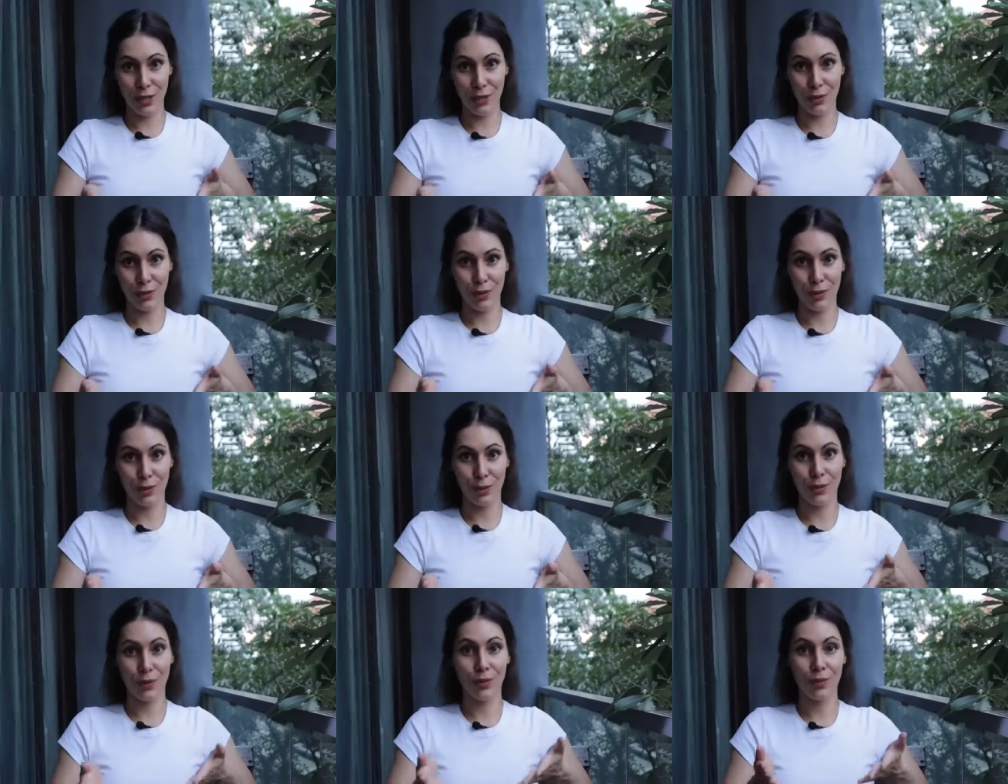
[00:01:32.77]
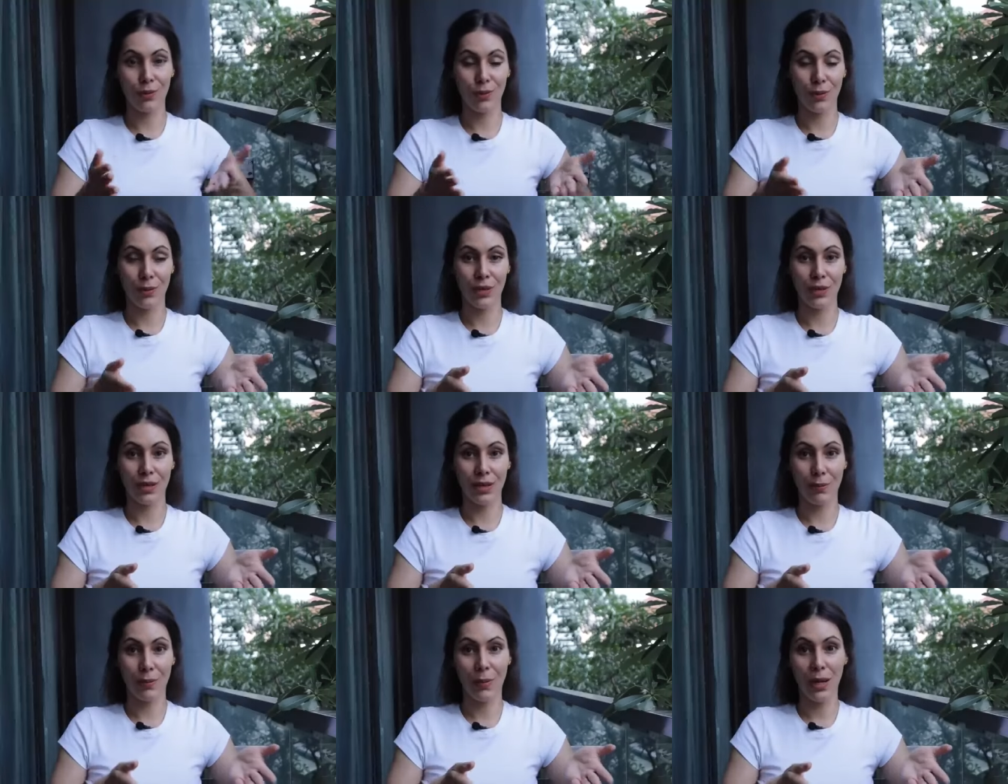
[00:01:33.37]
you know what
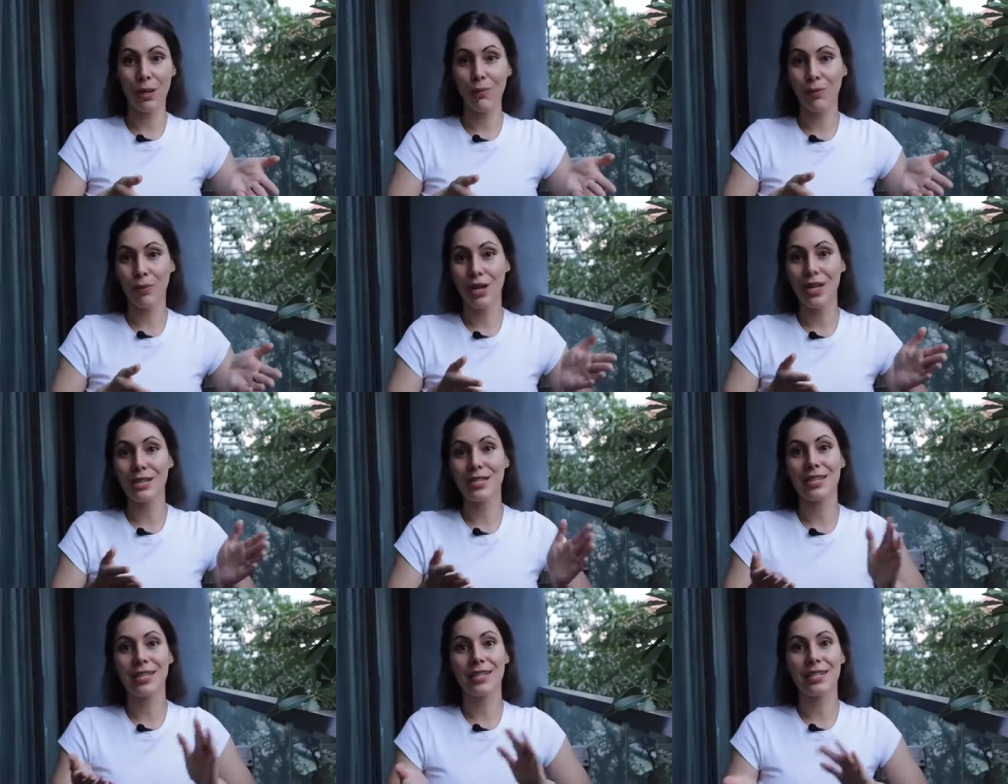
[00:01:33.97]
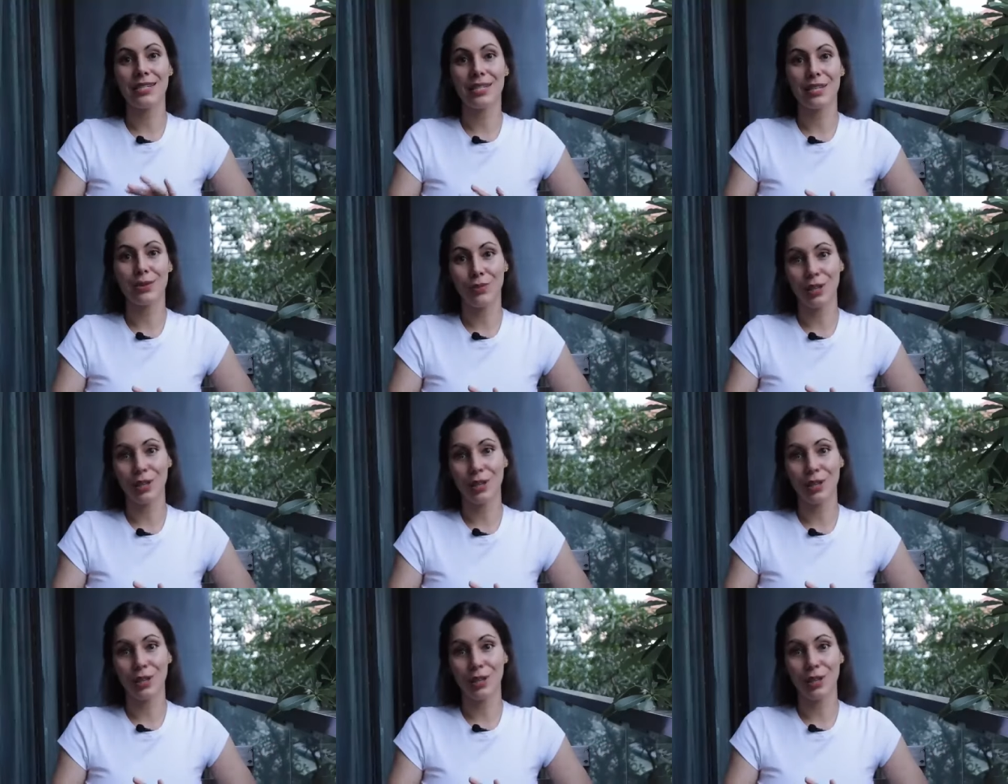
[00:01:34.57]
their buy price is and